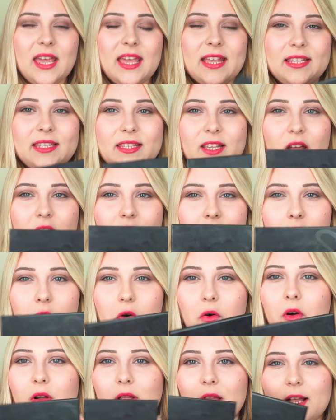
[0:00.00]
It's not a
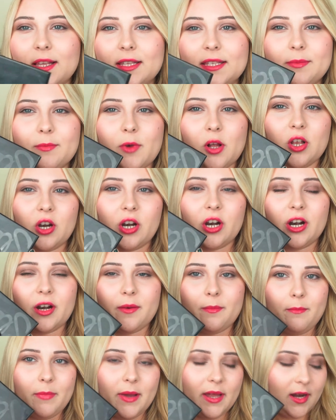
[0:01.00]
whole lot
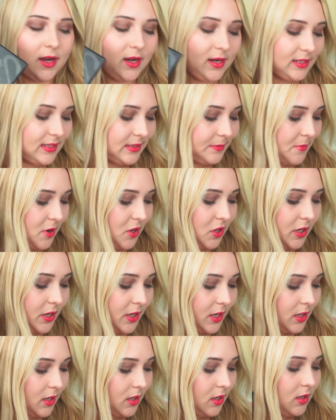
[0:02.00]
smaller, but it is
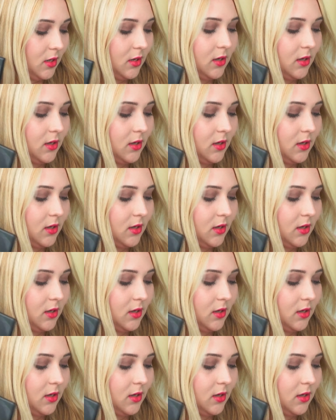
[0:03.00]
smaller.